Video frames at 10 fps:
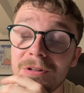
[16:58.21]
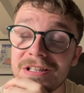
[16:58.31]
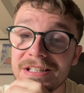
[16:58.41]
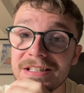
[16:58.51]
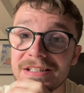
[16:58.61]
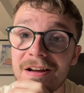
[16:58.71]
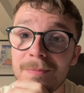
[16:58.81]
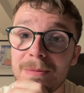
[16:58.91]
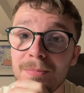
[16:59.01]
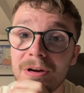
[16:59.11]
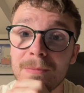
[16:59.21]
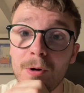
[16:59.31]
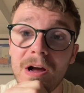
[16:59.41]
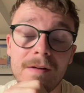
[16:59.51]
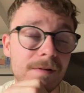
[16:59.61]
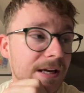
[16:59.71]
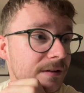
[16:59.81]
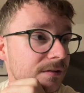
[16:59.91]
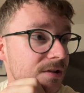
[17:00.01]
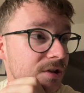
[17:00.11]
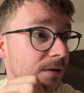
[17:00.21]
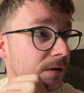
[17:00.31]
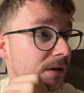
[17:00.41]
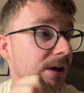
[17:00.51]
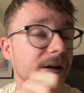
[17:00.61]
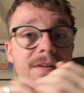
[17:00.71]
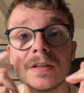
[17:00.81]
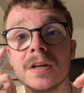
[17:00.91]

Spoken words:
since I've been putting more effort in to show you guys